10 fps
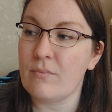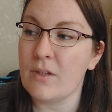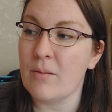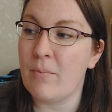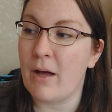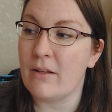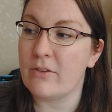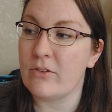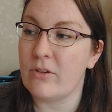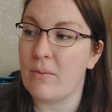
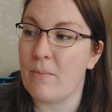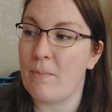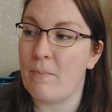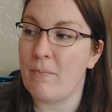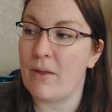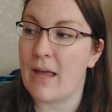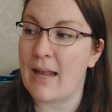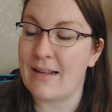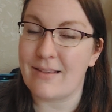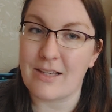but
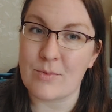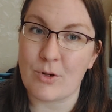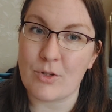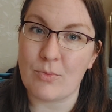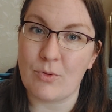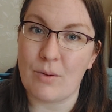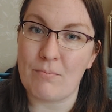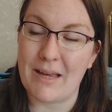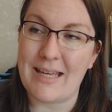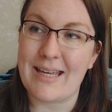anything is possible, and
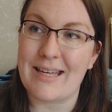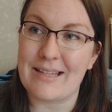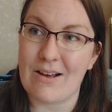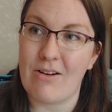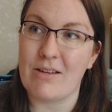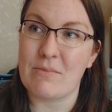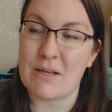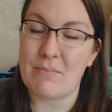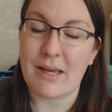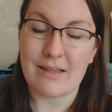making time to
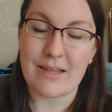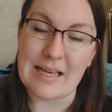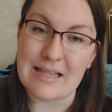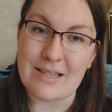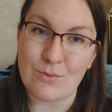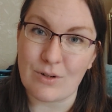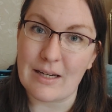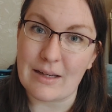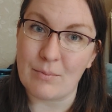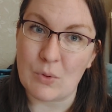make things is
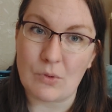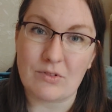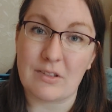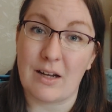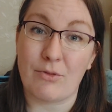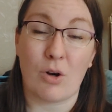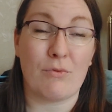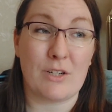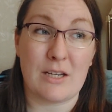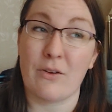really important. I've got a
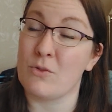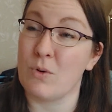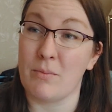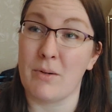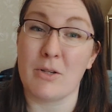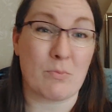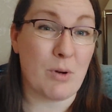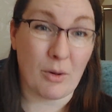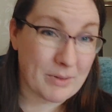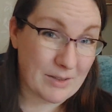video, it's one of my most
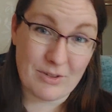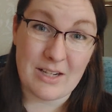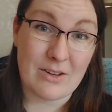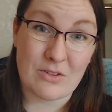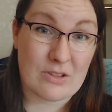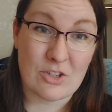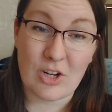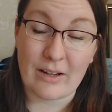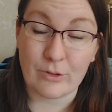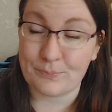popular videos on this
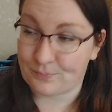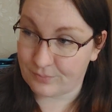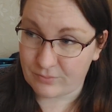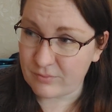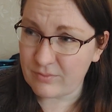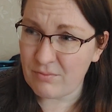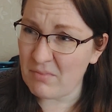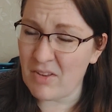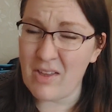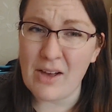channel,
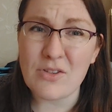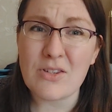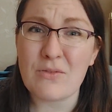thousands